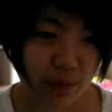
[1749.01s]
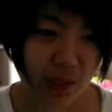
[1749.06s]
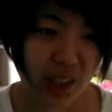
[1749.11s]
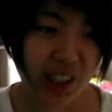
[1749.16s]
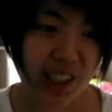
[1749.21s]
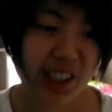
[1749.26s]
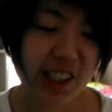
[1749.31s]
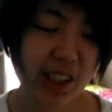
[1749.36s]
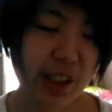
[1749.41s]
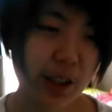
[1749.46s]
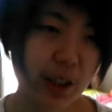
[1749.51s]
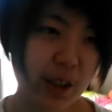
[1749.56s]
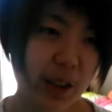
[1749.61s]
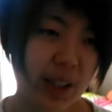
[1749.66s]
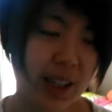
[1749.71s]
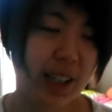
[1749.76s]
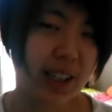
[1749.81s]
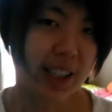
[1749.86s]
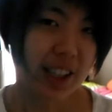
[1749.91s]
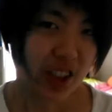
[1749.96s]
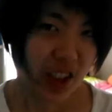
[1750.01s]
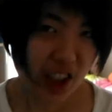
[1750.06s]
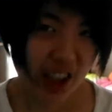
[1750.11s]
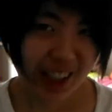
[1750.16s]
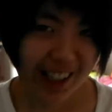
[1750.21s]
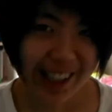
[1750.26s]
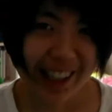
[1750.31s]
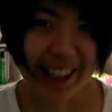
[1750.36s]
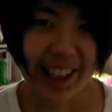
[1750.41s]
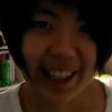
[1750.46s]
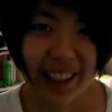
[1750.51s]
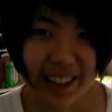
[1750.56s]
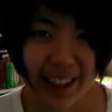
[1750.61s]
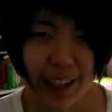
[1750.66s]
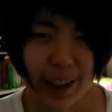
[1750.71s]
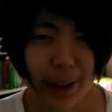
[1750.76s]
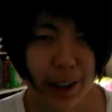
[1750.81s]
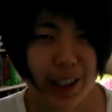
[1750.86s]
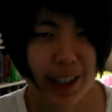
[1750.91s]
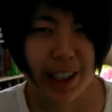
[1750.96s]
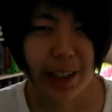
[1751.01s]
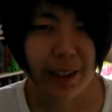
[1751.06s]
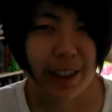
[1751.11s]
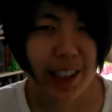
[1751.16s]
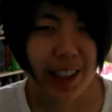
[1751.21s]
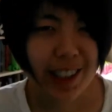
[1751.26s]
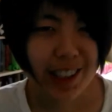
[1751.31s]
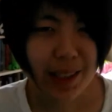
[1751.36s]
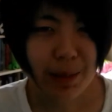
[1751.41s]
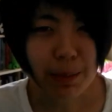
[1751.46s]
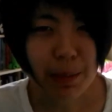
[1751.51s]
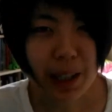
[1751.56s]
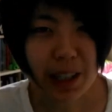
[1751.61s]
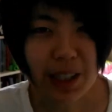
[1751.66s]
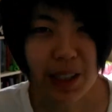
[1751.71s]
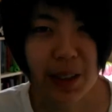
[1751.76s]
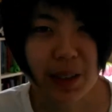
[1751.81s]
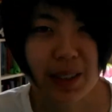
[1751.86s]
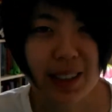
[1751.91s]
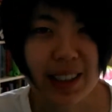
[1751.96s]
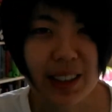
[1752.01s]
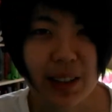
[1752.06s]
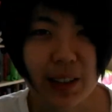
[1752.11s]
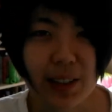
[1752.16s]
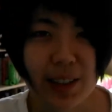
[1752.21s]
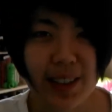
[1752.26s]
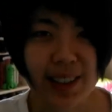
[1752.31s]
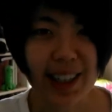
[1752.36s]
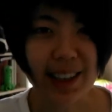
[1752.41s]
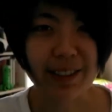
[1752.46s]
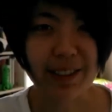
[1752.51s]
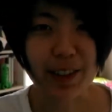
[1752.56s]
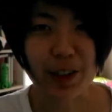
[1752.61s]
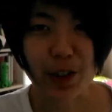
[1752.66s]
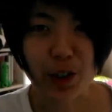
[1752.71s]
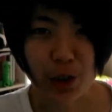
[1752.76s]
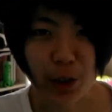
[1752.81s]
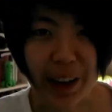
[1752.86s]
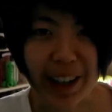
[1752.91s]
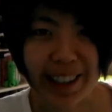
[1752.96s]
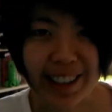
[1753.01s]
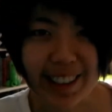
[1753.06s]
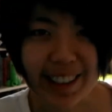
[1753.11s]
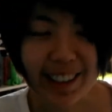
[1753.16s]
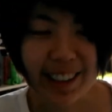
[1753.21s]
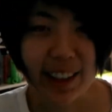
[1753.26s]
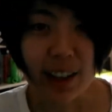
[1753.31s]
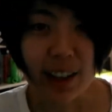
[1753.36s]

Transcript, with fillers: So just thinking that creativity is a muscle, then you just have to train it,